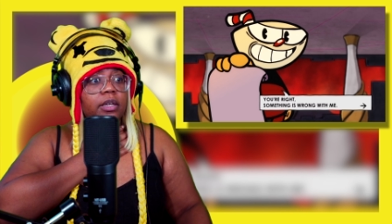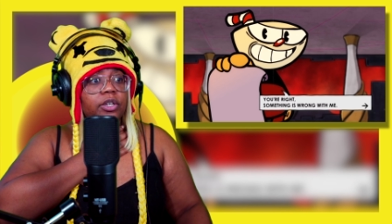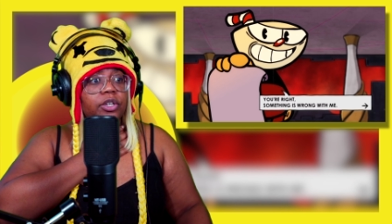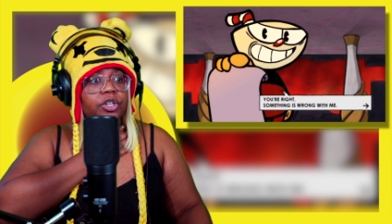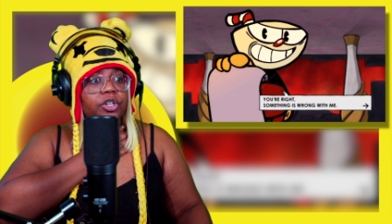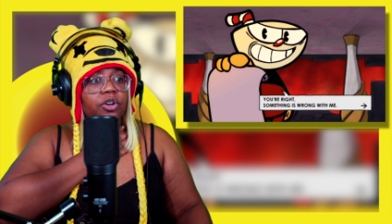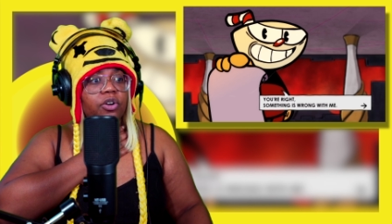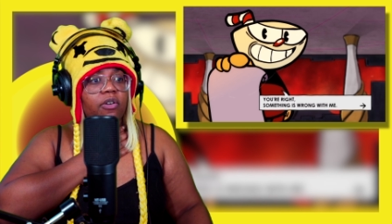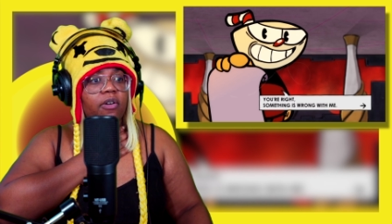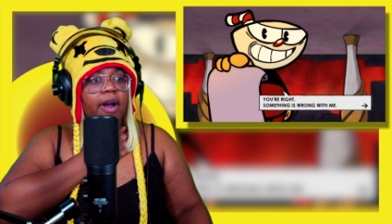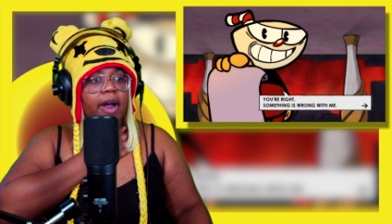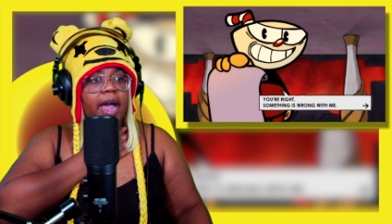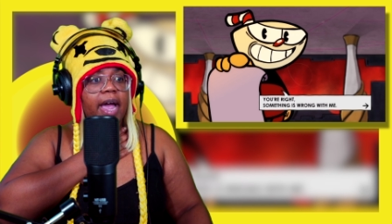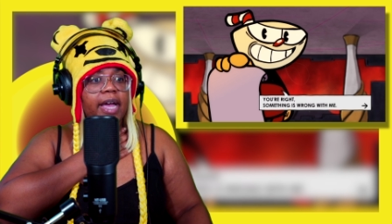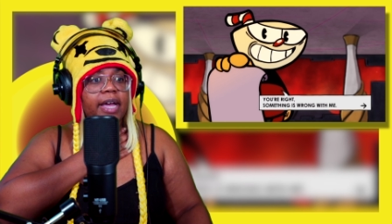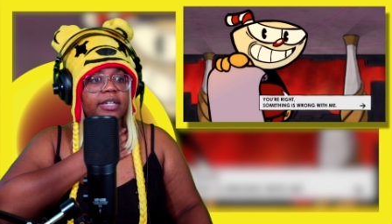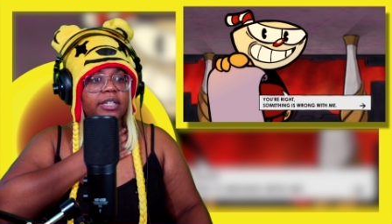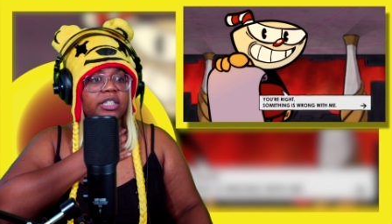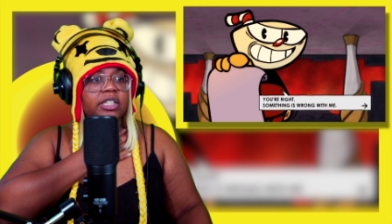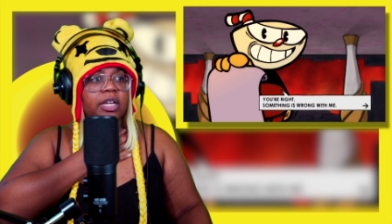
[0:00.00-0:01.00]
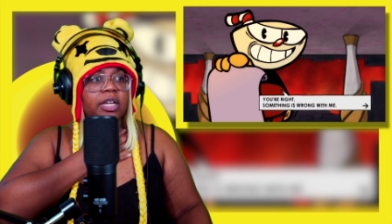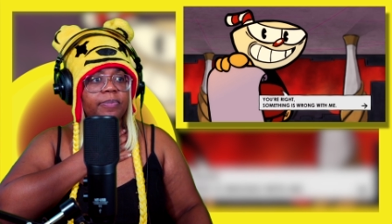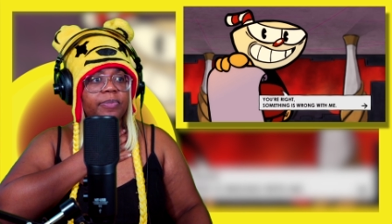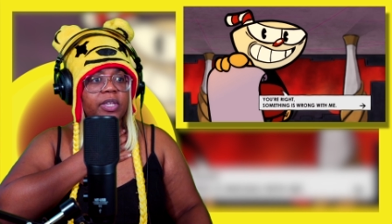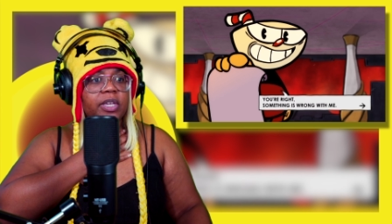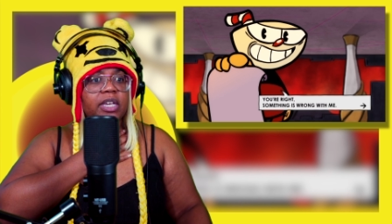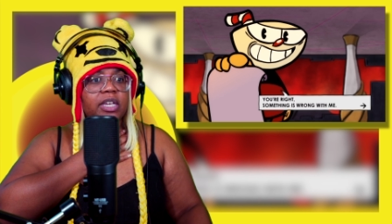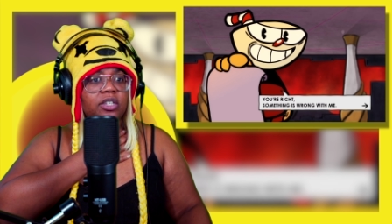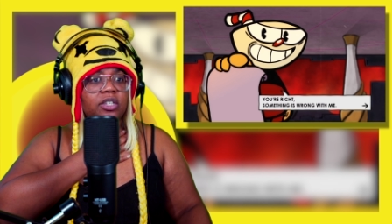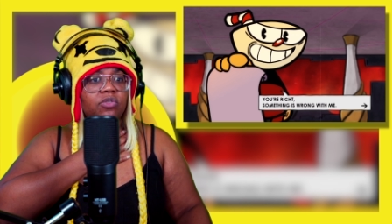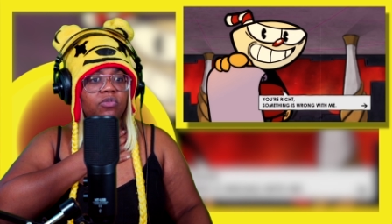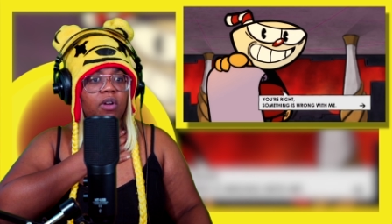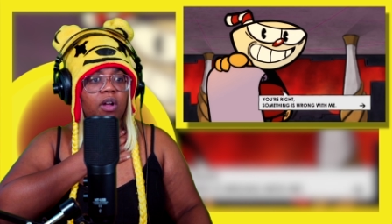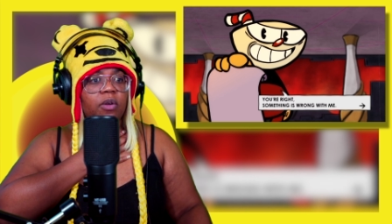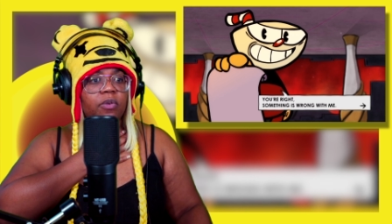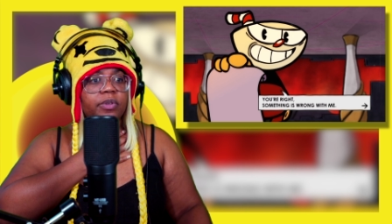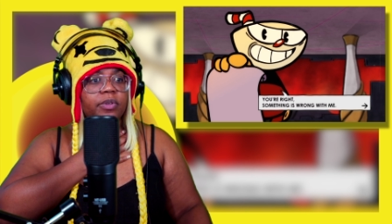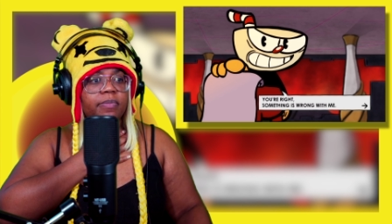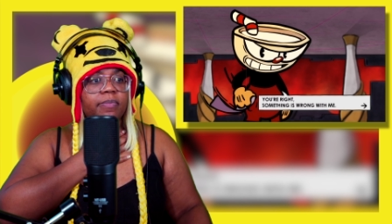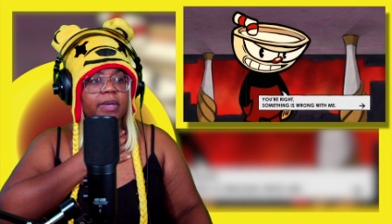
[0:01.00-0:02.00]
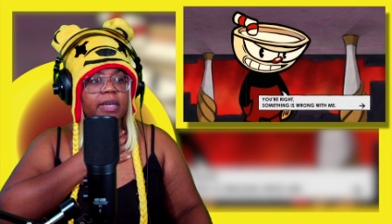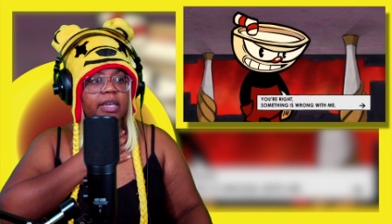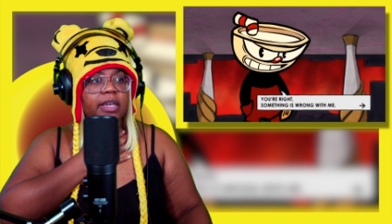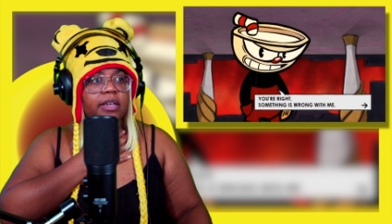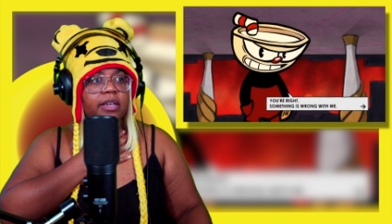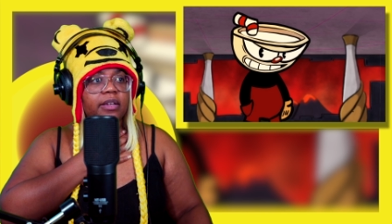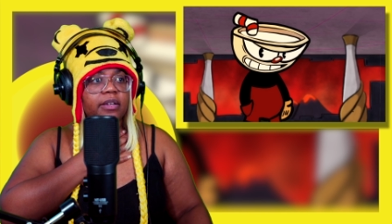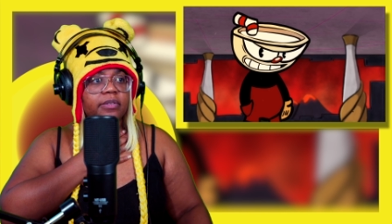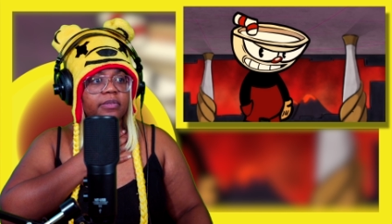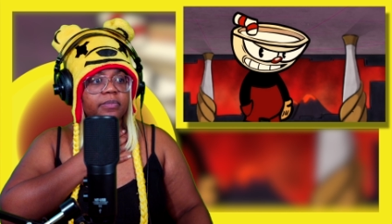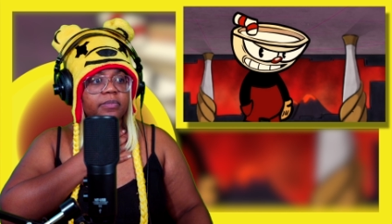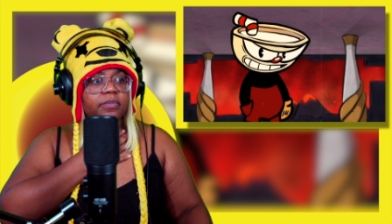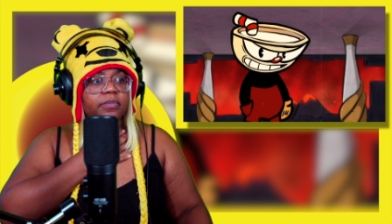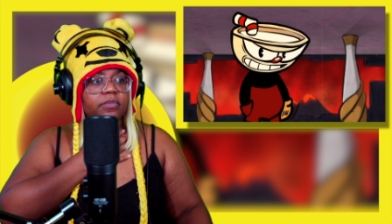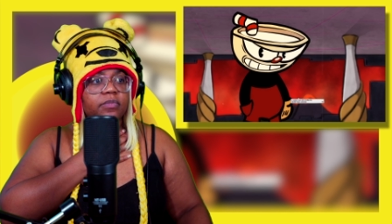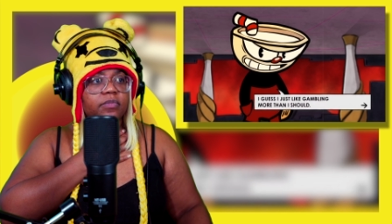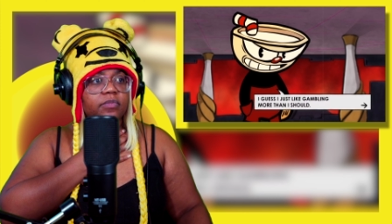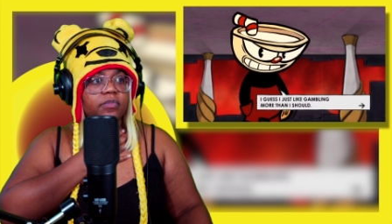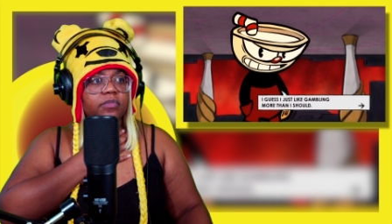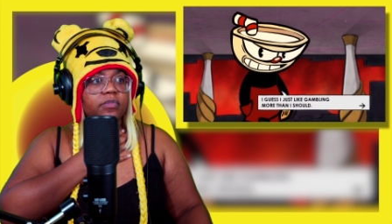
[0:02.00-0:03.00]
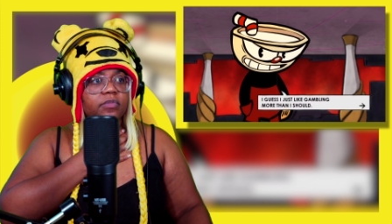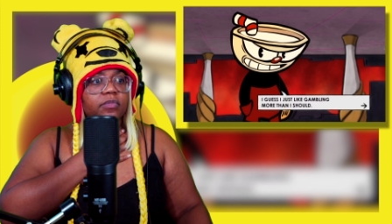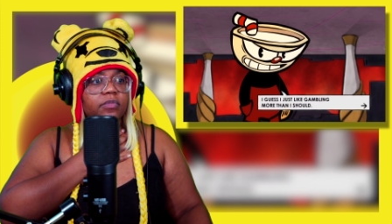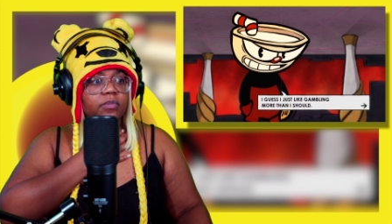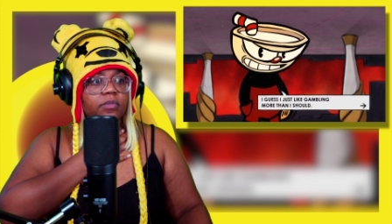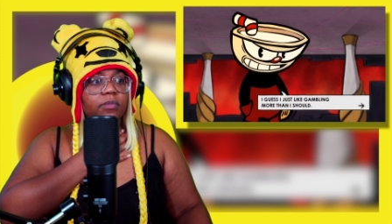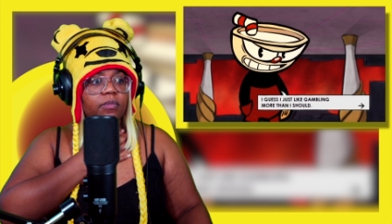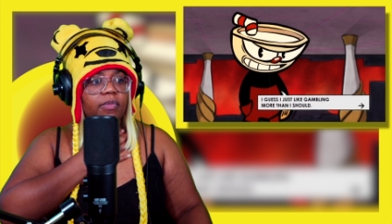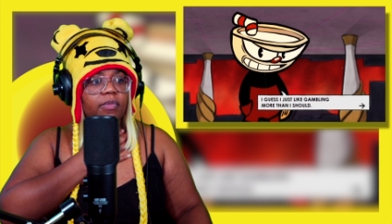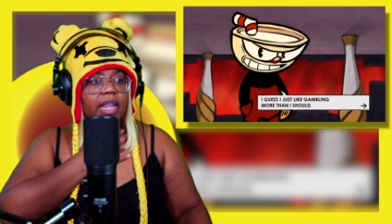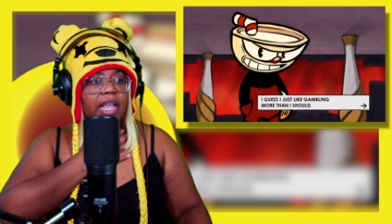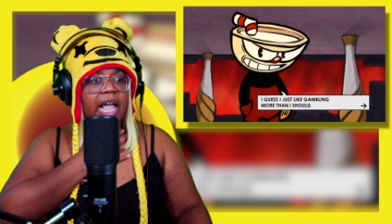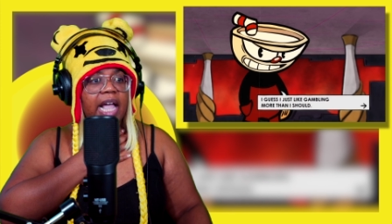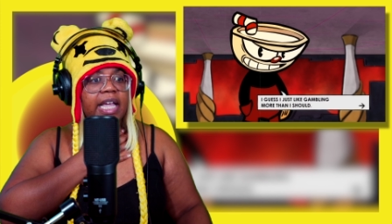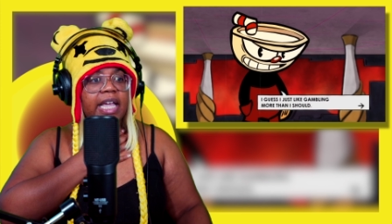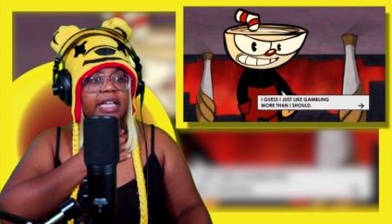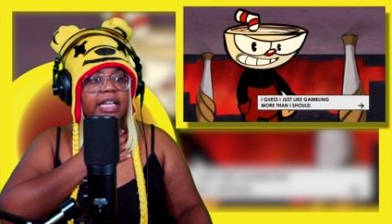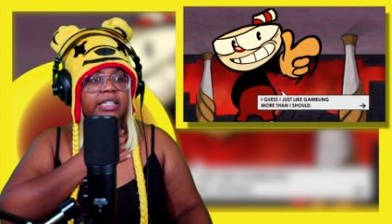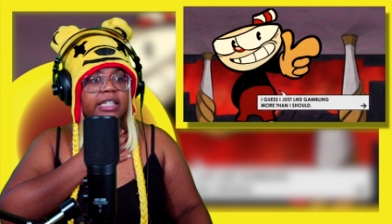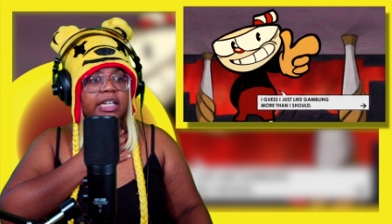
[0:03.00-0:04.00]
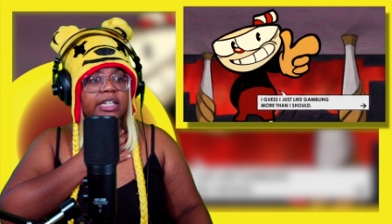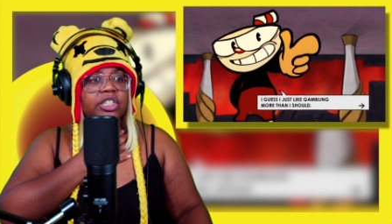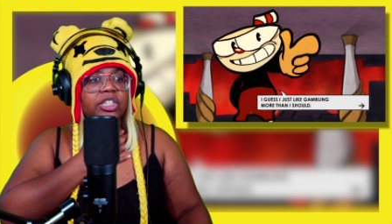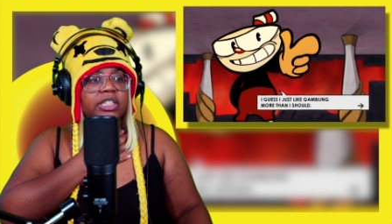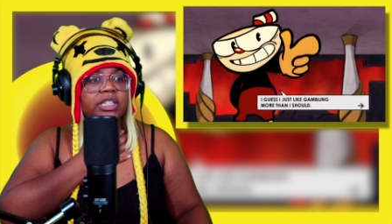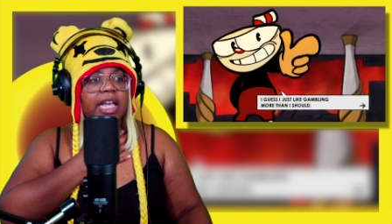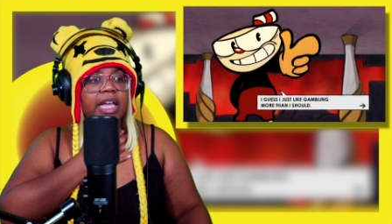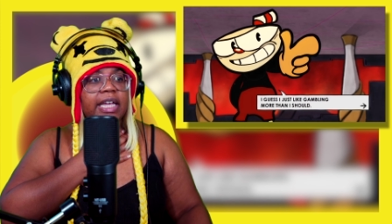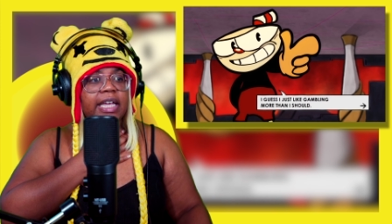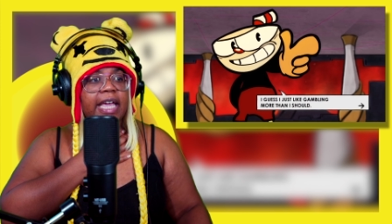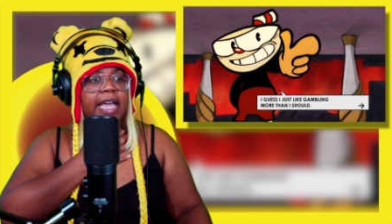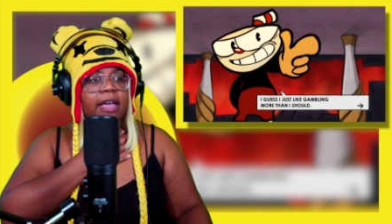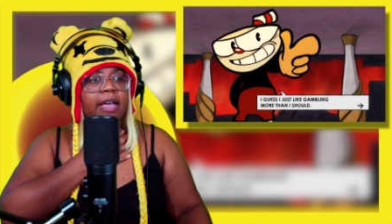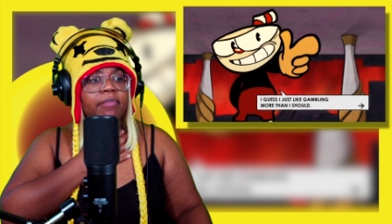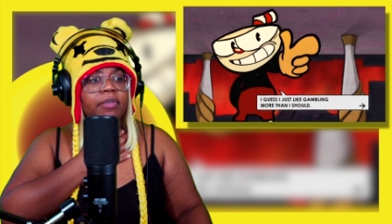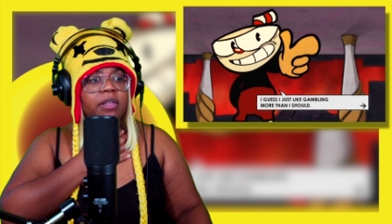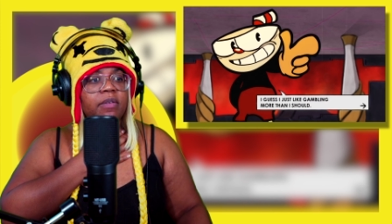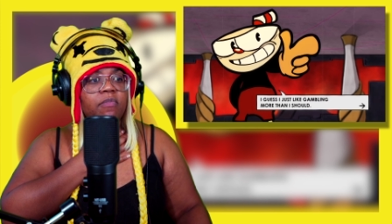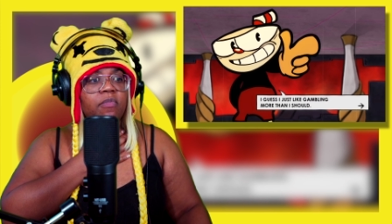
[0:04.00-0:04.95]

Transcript: You're right. Something is wrong with me. I guess I just like gambling